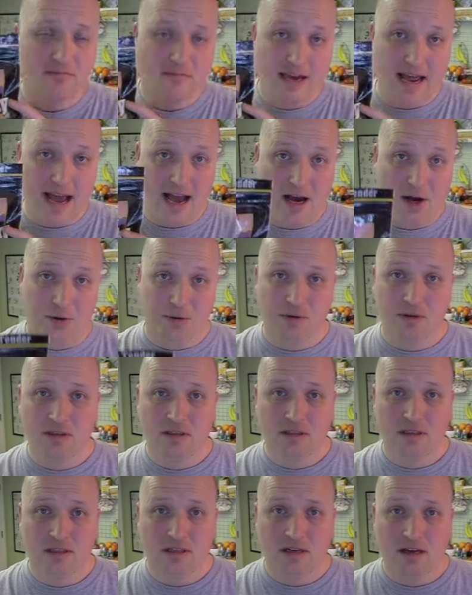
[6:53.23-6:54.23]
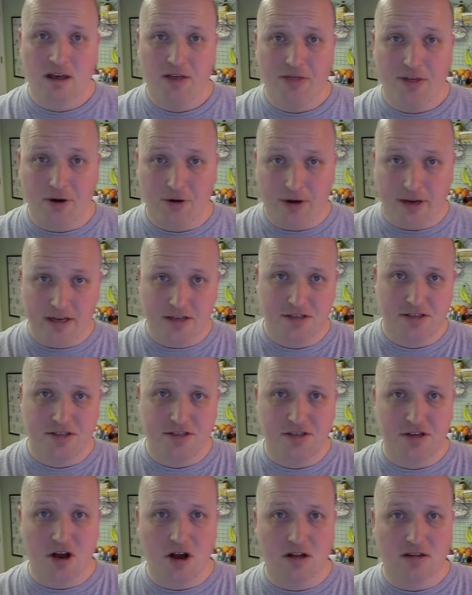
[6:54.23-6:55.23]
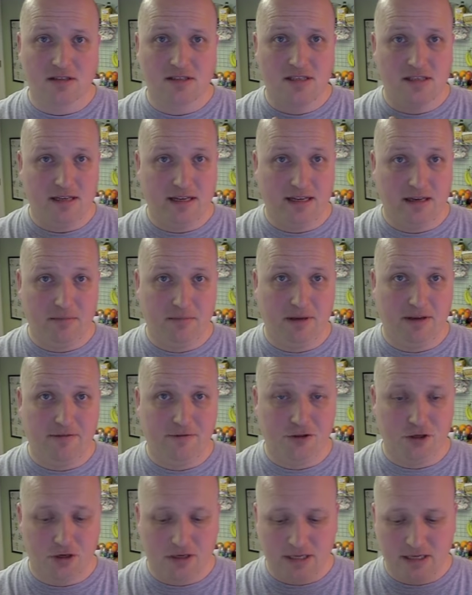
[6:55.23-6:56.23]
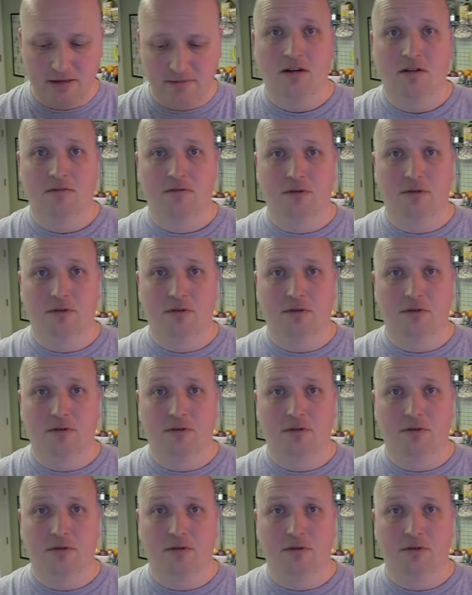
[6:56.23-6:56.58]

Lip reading: Now, there is salt in beef jerky.